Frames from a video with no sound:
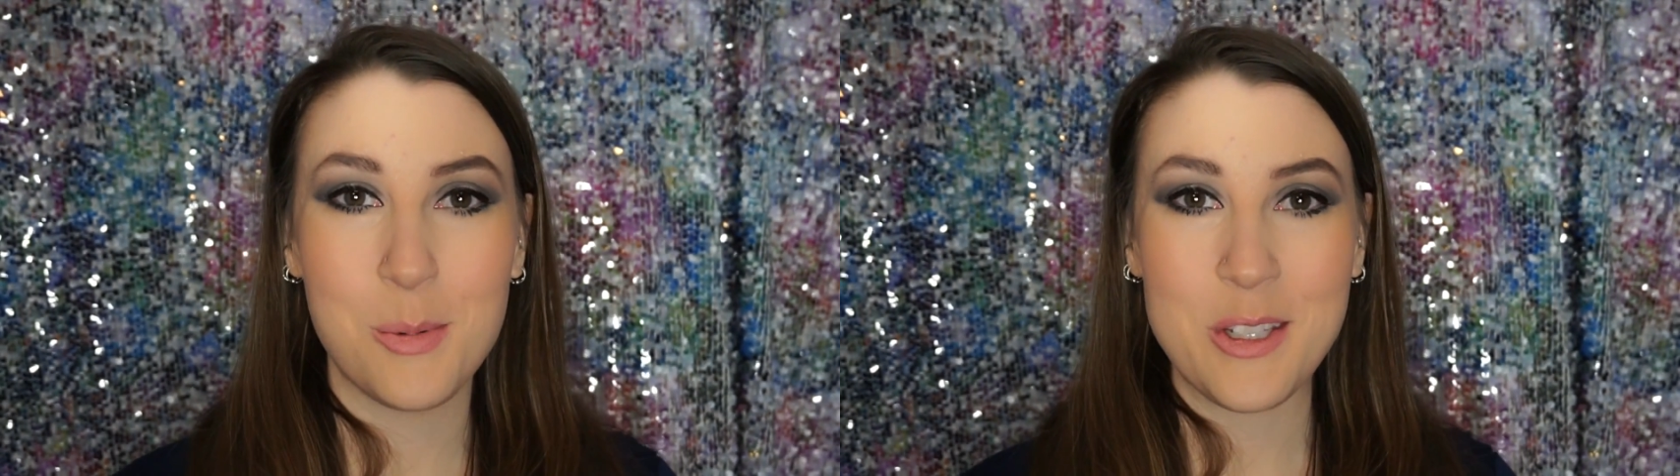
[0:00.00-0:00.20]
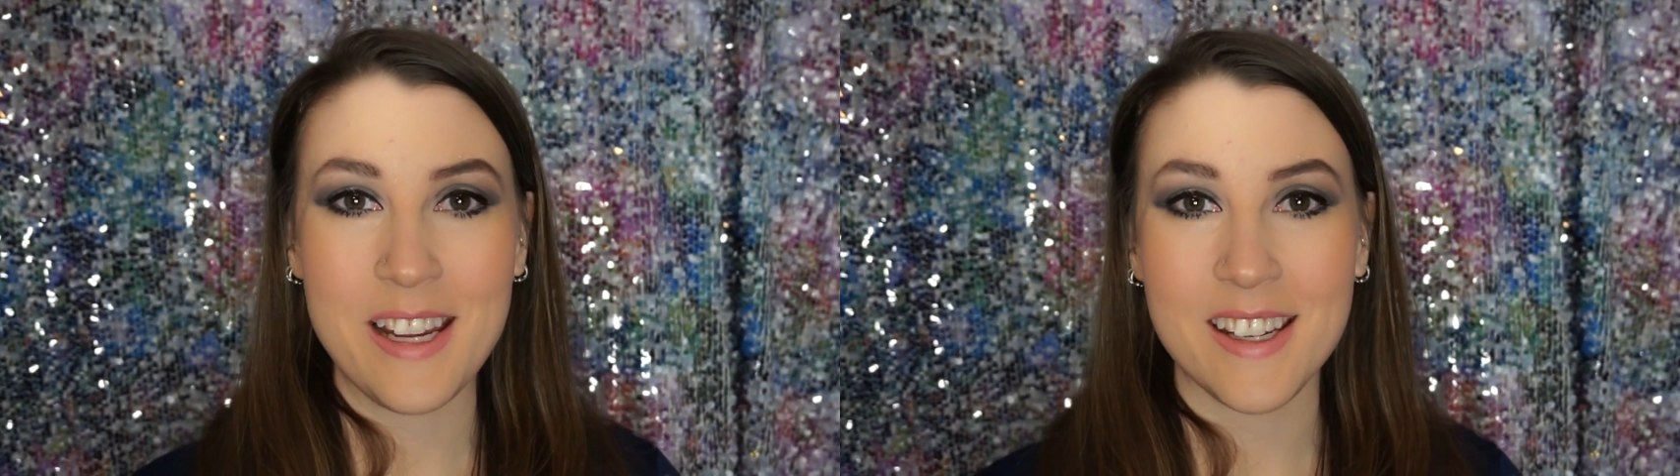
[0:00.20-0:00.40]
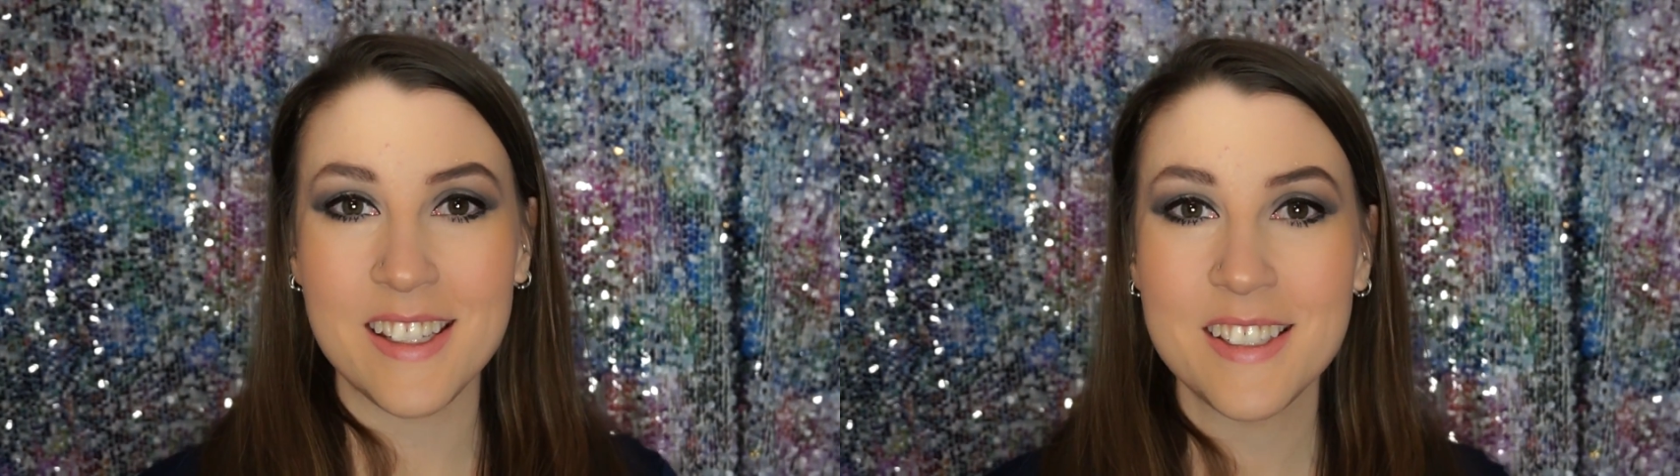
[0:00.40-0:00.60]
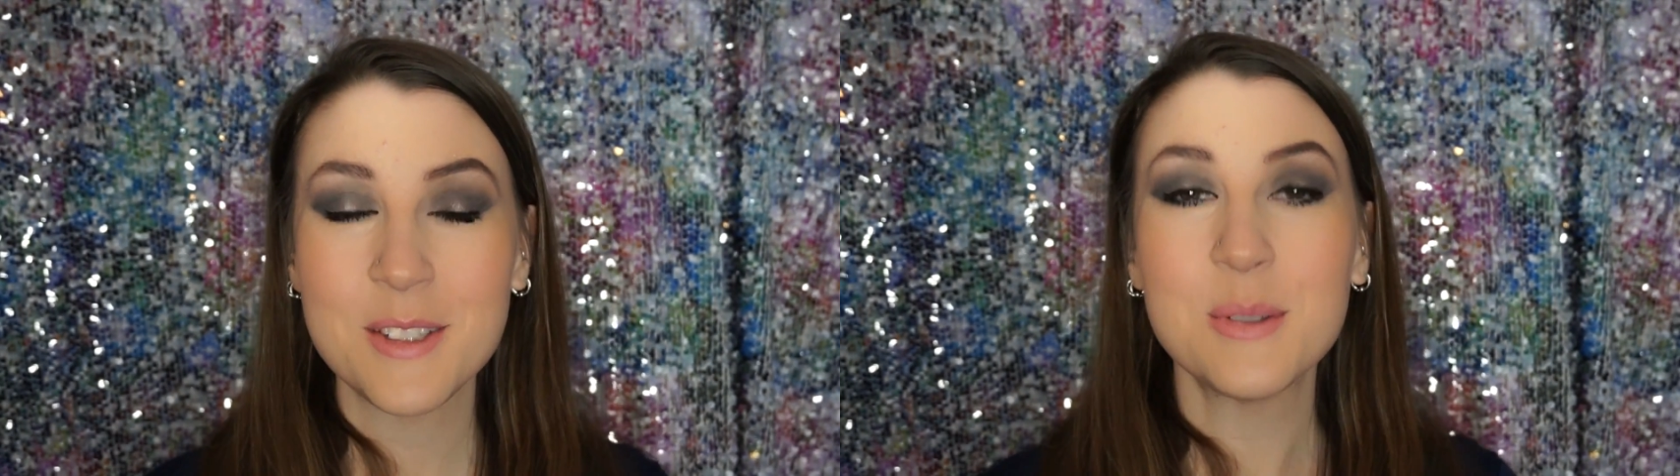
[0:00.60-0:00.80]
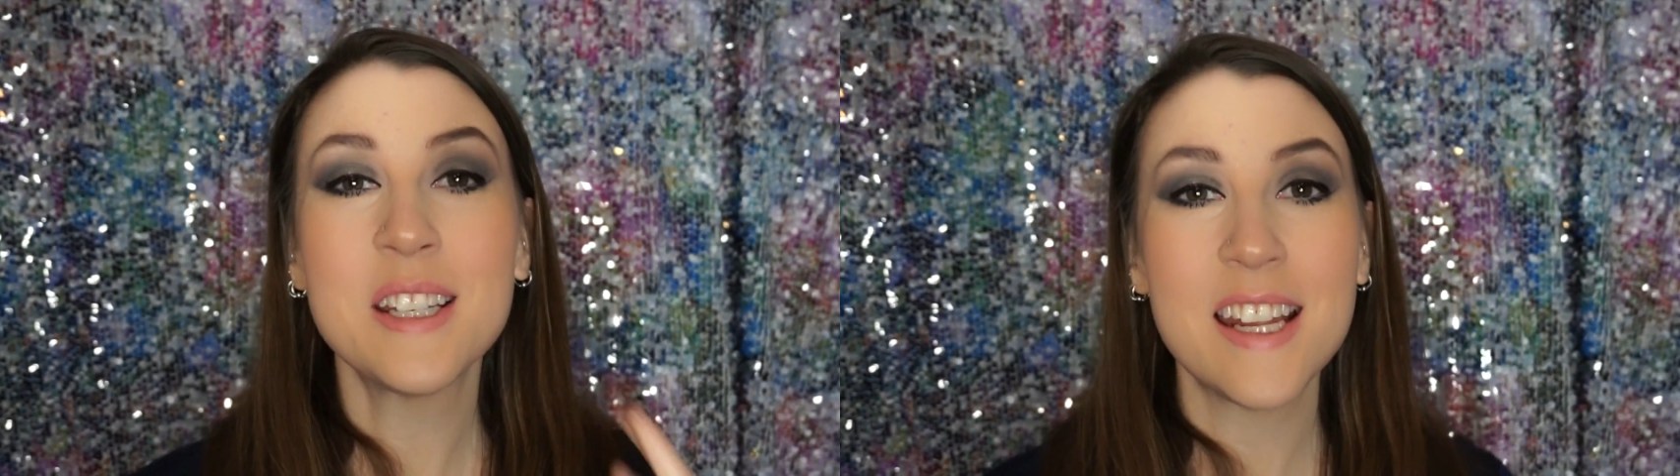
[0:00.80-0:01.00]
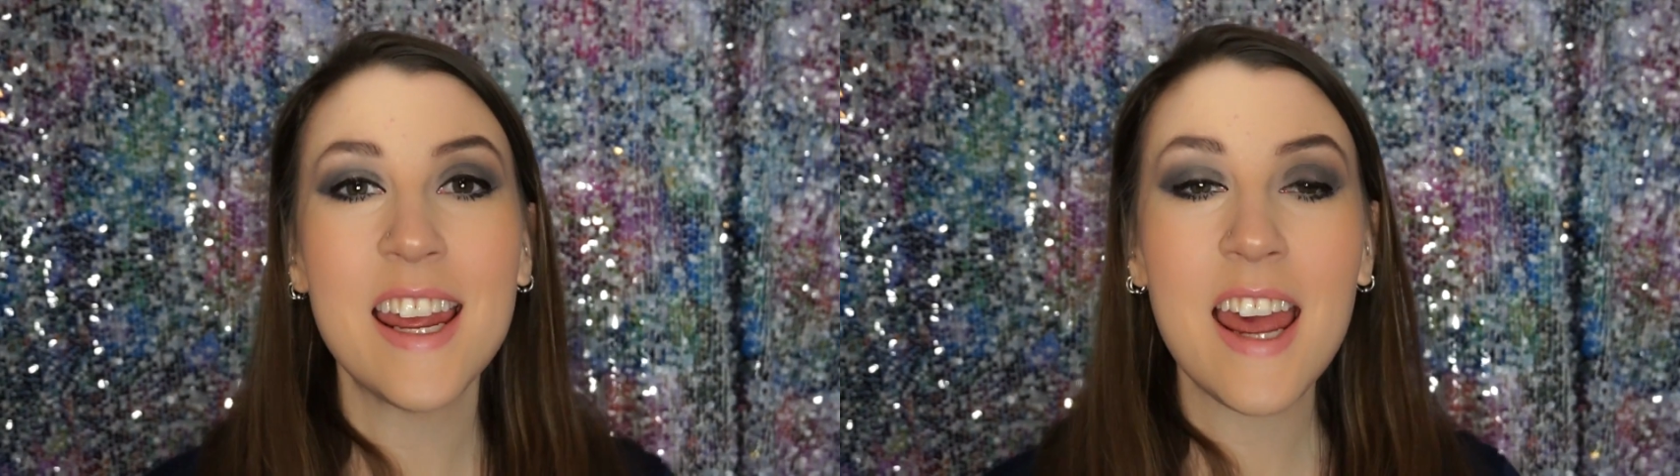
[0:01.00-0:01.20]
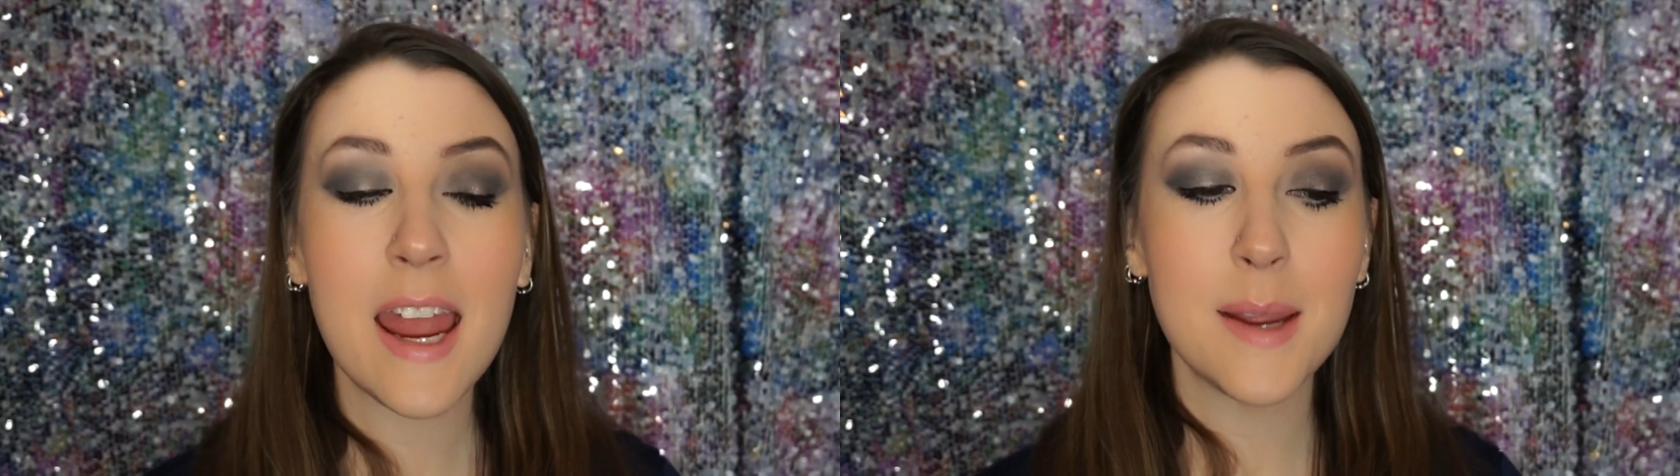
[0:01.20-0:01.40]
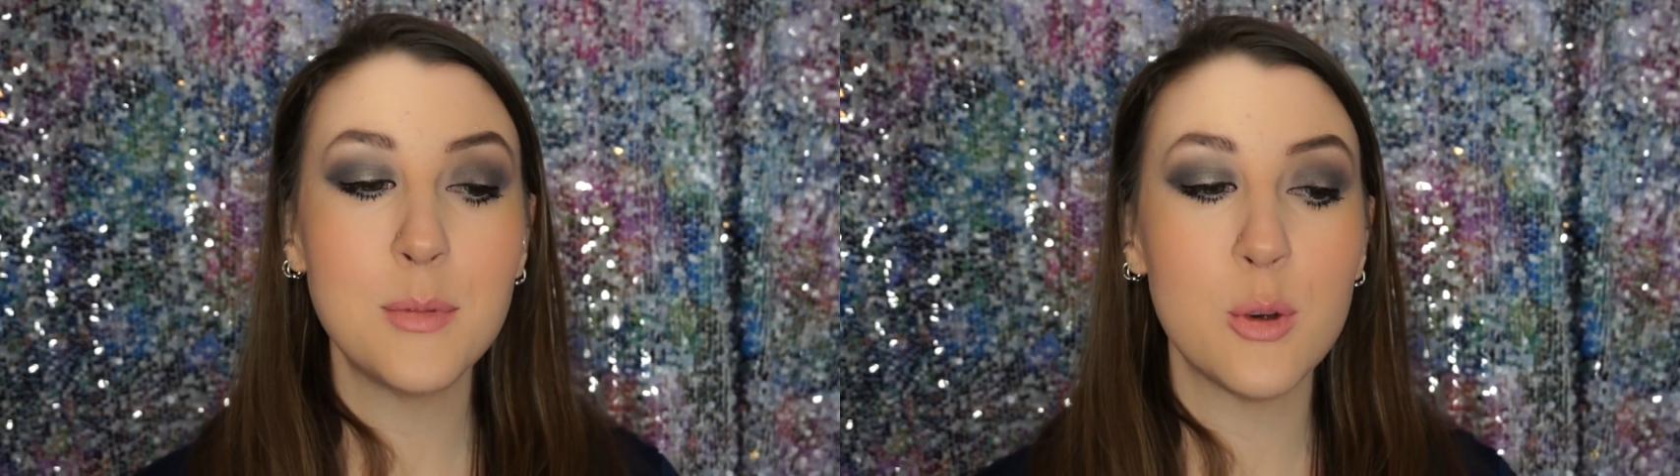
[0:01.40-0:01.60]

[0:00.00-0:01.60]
Lipstick. So today I am